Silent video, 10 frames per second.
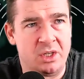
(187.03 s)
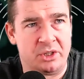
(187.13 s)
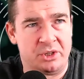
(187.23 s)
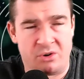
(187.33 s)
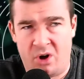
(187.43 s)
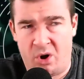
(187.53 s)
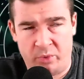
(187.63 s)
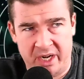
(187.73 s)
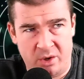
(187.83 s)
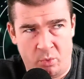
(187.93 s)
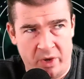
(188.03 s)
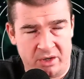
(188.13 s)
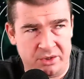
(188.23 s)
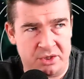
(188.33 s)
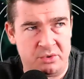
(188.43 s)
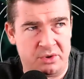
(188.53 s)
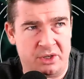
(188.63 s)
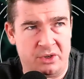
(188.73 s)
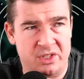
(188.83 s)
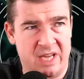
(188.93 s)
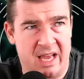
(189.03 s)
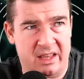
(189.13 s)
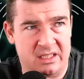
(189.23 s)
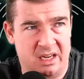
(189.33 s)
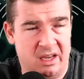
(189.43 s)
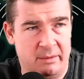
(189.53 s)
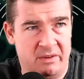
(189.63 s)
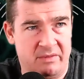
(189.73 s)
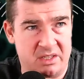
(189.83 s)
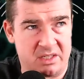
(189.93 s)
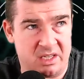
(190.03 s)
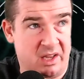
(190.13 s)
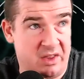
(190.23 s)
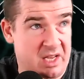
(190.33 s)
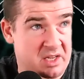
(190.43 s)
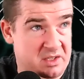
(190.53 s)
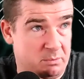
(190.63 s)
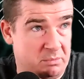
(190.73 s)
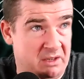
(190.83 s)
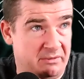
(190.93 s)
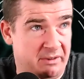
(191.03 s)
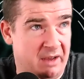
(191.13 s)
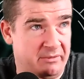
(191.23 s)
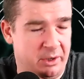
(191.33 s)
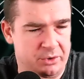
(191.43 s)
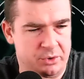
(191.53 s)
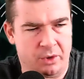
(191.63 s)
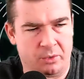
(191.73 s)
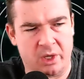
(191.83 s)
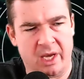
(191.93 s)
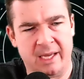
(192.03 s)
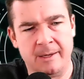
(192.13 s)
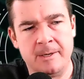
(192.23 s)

you're already a winner 2/3 out of the time investing in the S&P 500, okay?